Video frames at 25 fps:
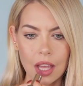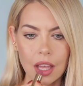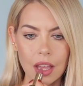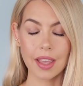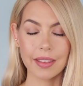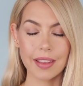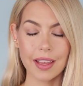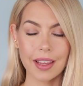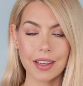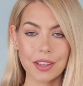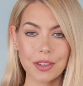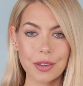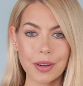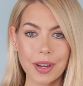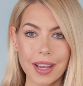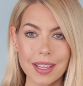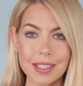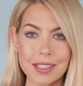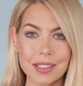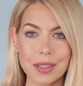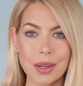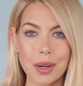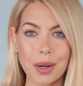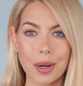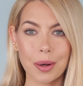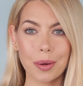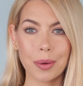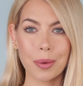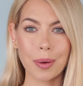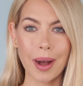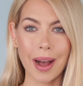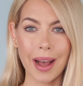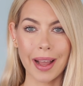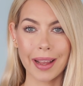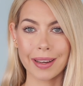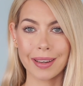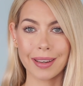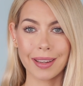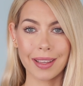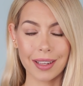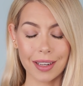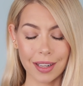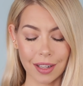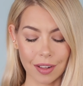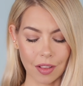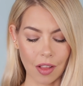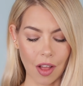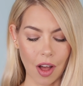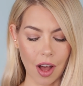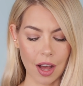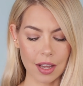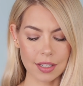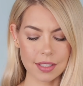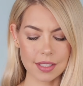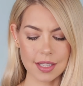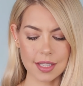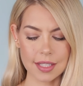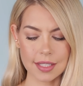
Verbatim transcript: And then you guys know I need a gloss.